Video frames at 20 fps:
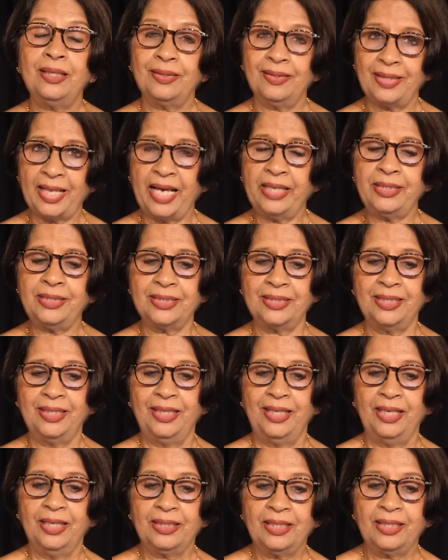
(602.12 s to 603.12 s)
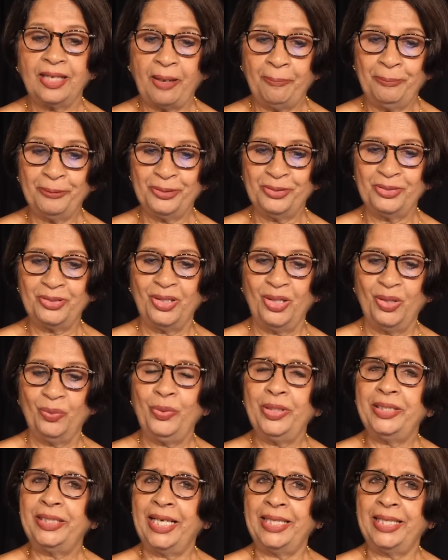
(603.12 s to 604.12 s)
That, coupled
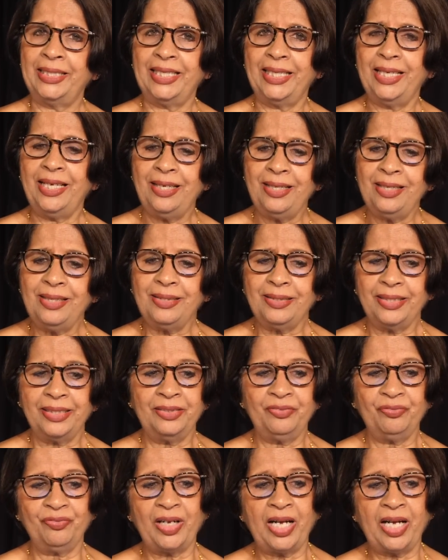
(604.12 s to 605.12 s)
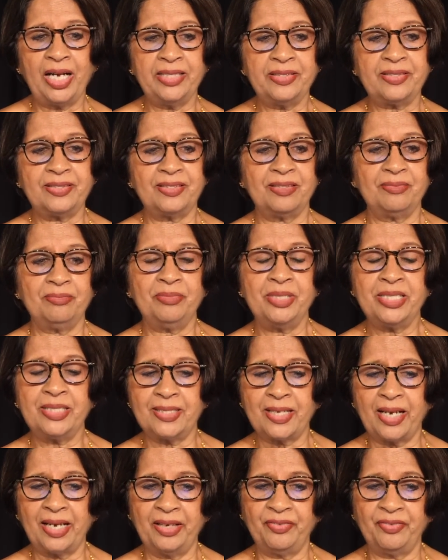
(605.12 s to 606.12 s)
with an ill-advised
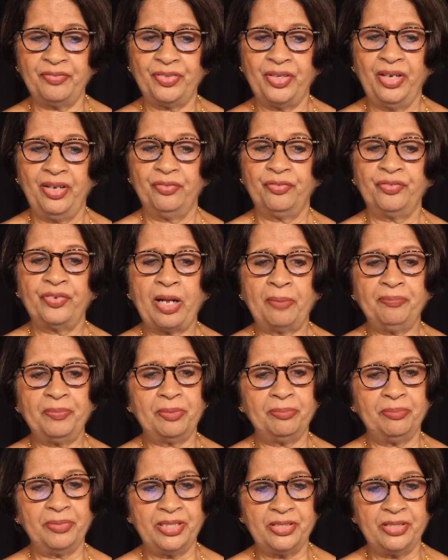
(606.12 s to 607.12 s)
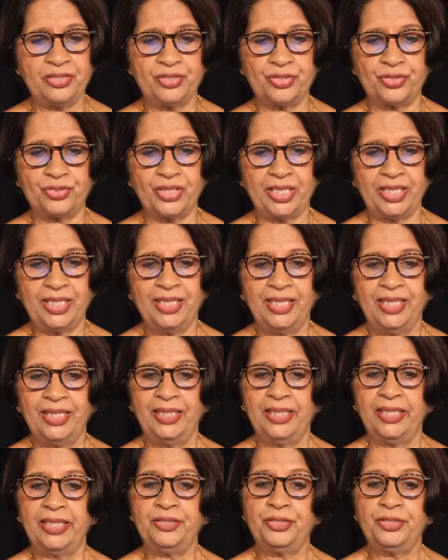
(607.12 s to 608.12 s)
missive from the ministry
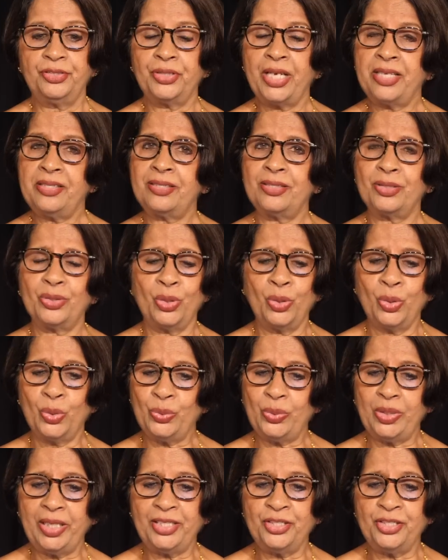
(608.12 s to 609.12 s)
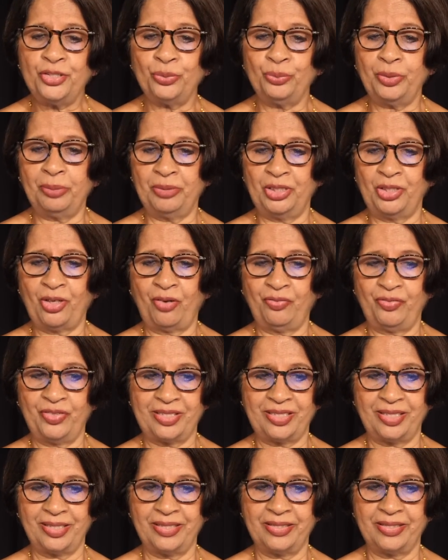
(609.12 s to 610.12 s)
addressed only to women
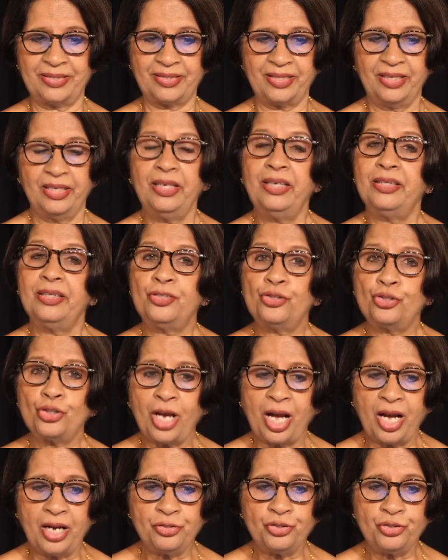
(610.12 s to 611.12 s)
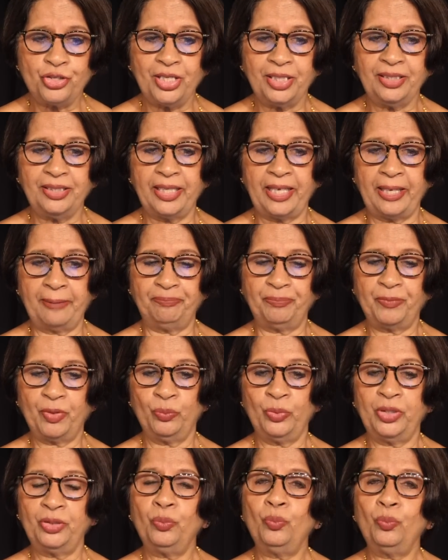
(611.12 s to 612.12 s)
officers, charging them
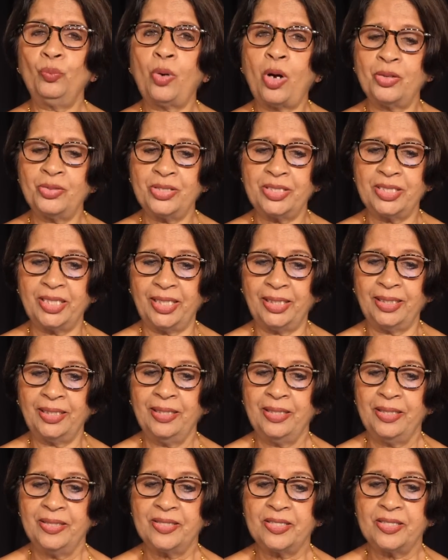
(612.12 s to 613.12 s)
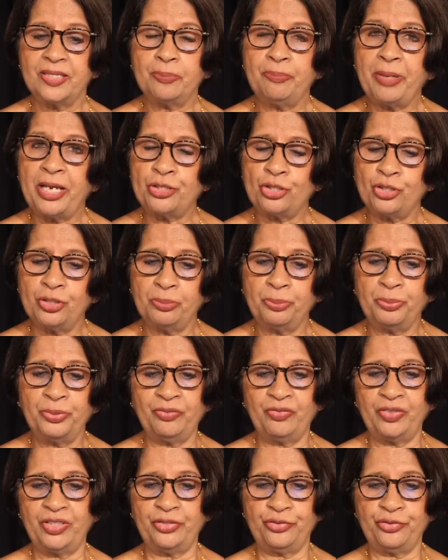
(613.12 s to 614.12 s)
with wanting special
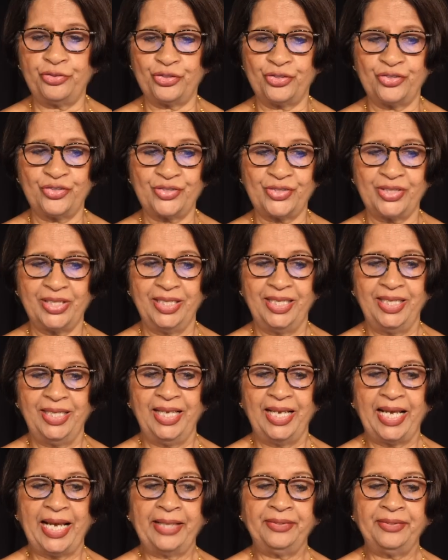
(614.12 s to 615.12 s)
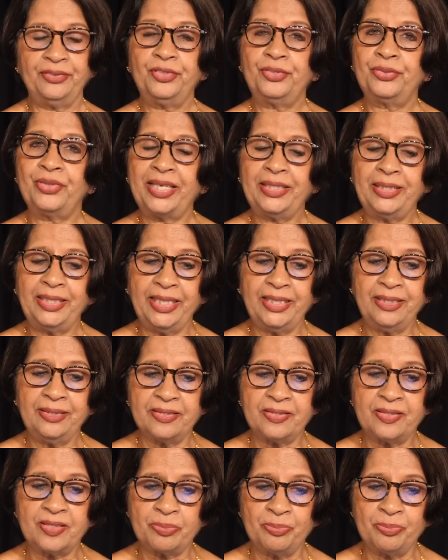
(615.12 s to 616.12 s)
privileges and threatening
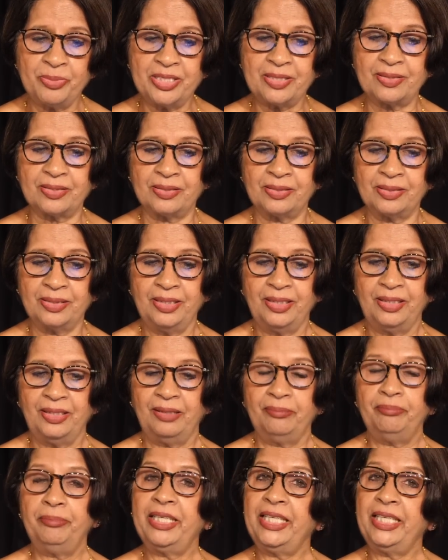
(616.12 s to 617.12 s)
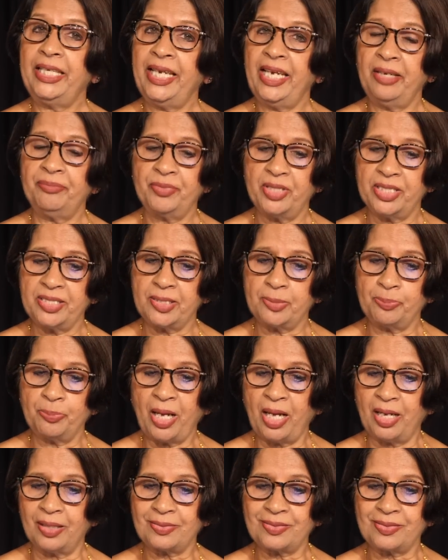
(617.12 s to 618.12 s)
dismissal became the
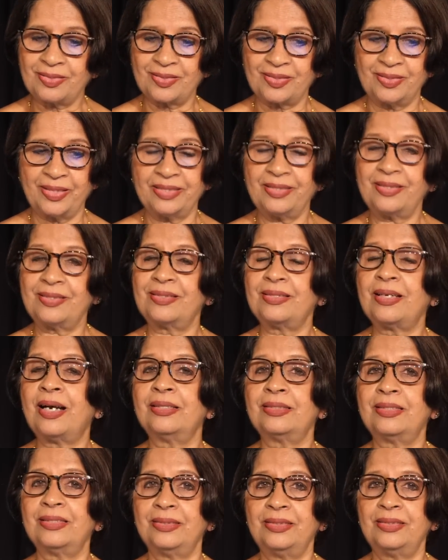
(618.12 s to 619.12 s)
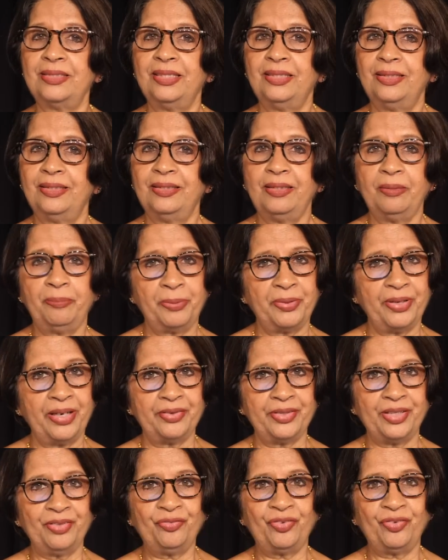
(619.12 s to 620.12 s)
sparks that started the
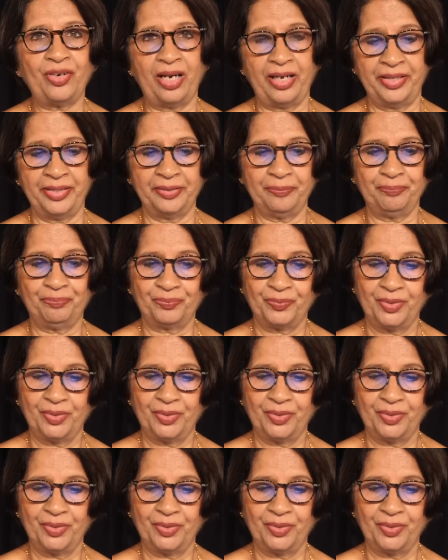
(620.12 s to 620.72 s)
prairie fire.